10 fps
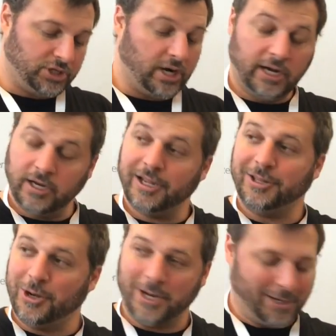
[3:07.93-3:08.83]
Sorry, I didn't
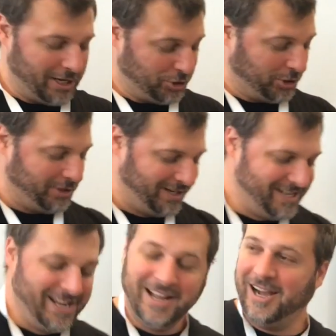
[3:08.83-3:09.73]
get there yet. I should.
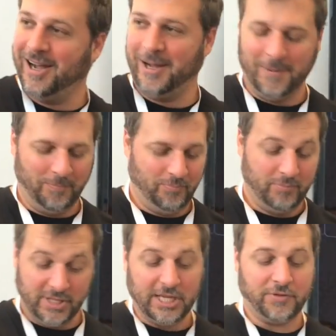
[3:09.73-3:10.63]

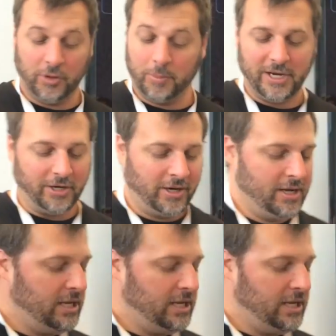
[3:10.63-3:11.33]
Thanks for the reminder.